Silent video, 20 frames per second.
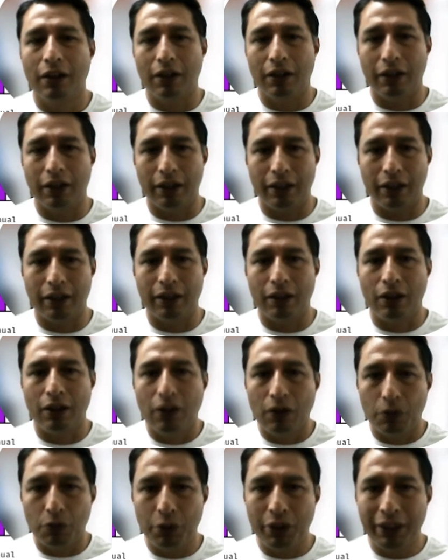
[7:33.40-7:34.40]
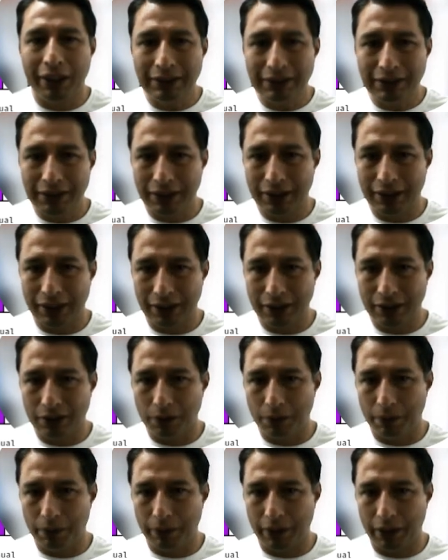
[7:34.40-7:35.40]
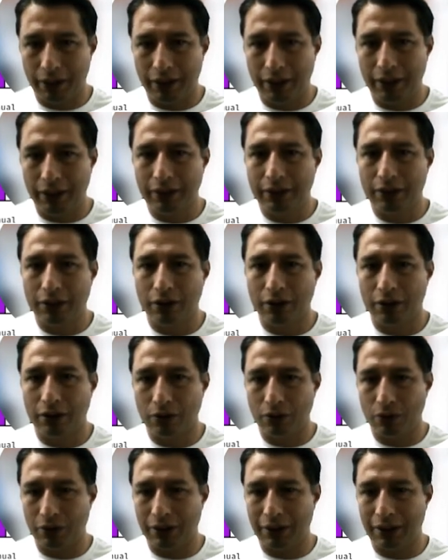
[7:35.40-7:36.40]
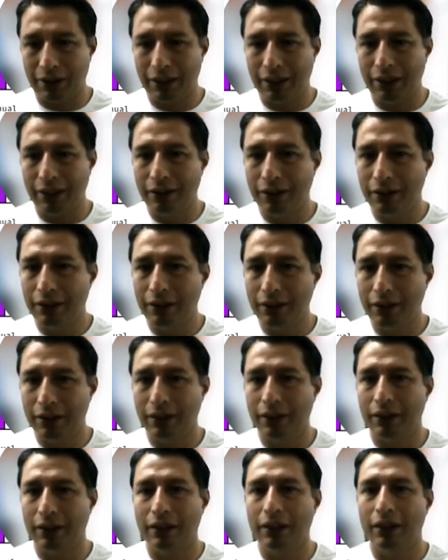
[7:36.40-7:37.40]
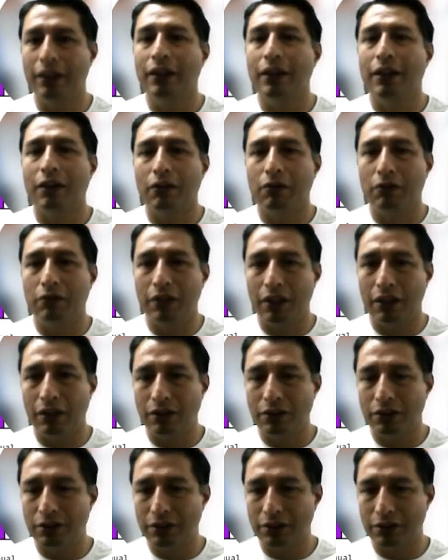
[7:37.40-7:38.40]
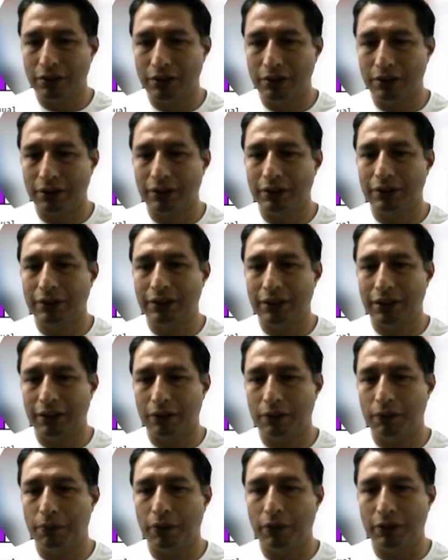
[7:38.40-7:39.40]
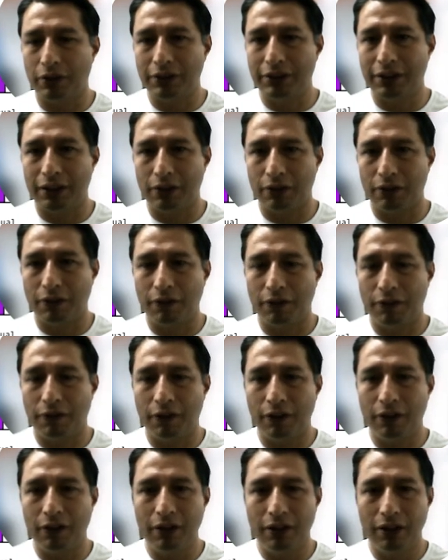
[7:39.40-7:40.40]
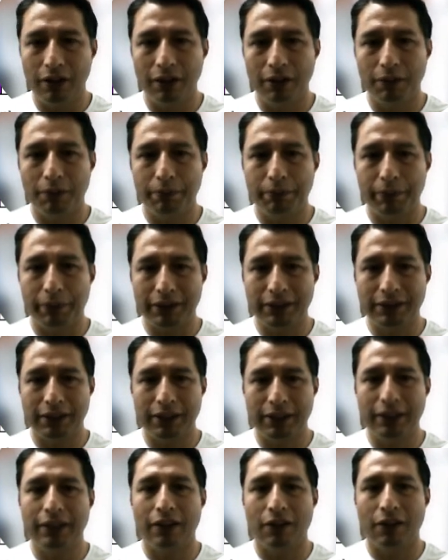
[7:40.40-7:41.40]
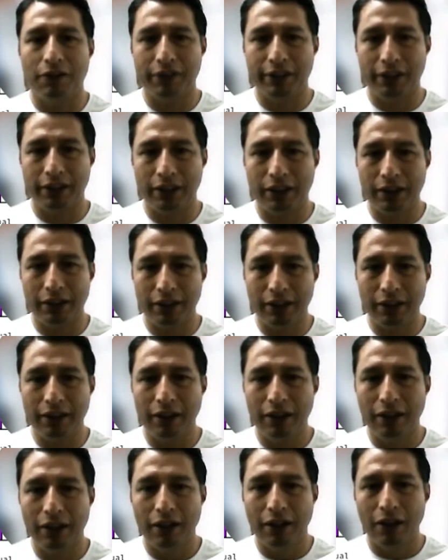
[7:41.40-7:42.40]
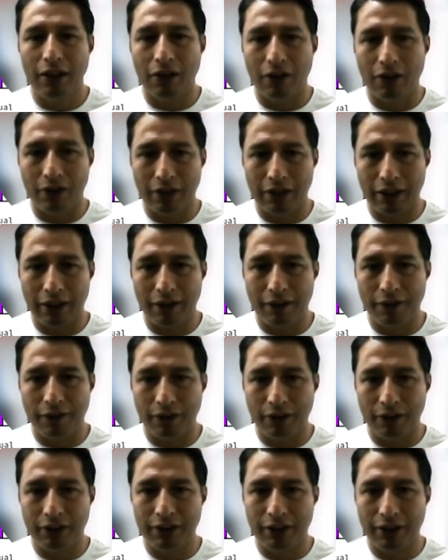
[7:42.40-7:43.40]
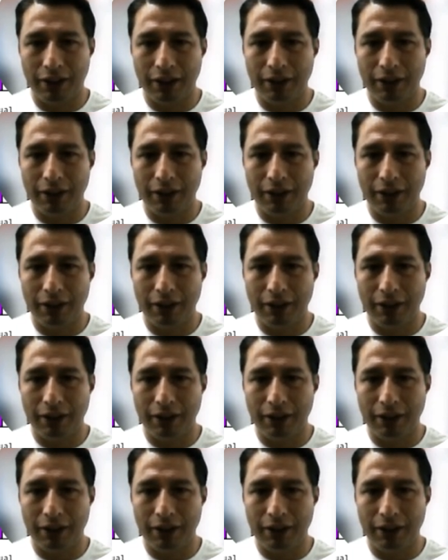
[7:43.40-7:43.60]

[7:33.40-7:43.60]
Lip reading: We can see that compared to the daily, we lost 0.04% of energy on a 40 base.